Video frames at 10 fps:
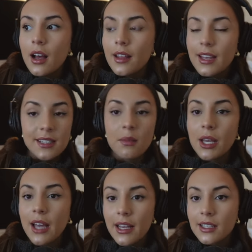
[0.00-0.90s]
that's
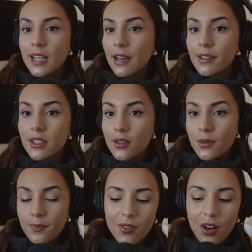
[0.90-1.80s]
something I can dive
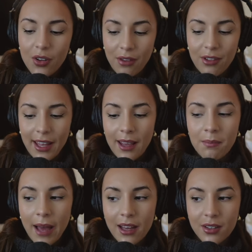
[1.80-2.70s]
into. Okay, relating
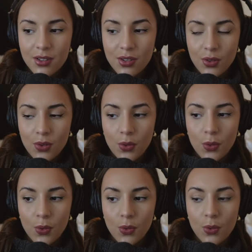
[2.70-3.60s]
back
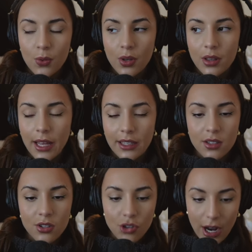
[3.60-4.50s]
to like
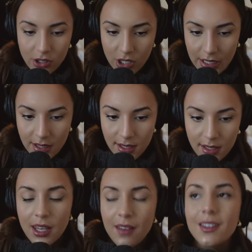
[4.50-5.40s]

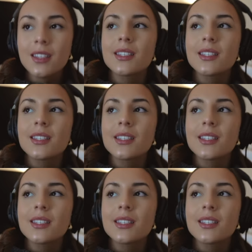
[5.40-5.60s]
distractions, even